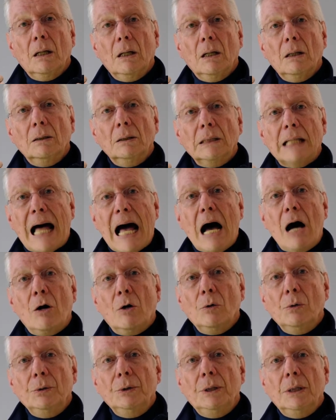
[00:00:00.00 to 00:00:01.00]

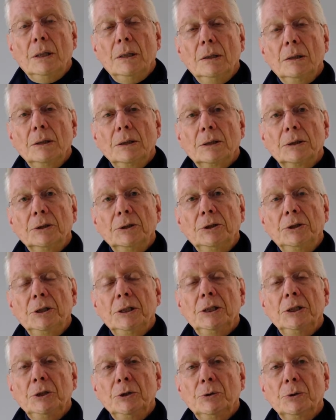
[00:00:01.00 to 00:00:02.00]
Loud,
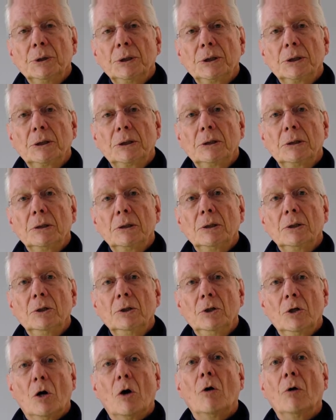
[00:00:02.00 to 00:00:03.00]
continuous
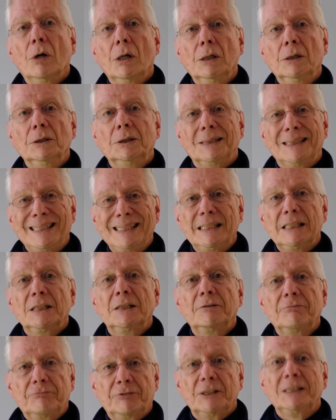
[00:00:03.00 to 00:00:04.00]
noise is
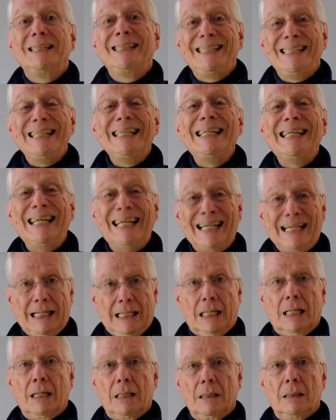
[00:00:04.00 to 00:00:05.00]

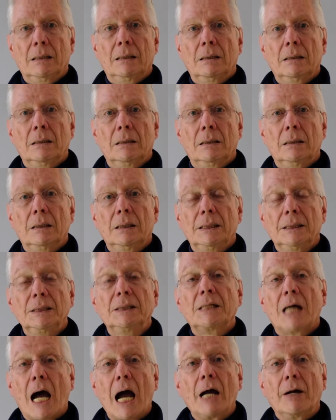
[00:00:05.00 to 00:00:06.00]
fatiguing, is
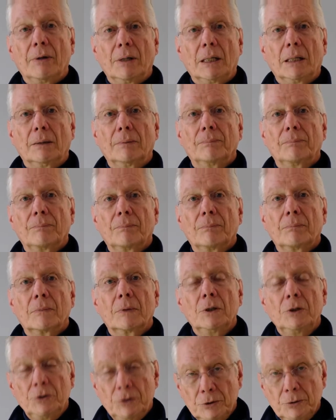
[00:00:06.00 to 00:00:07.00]
tiring
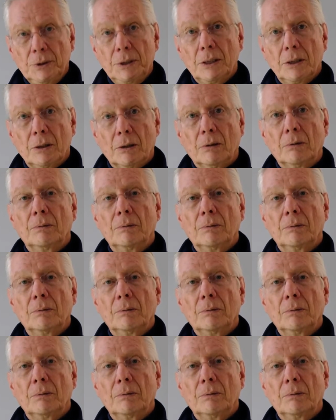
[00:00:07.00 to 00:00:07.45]
to hear.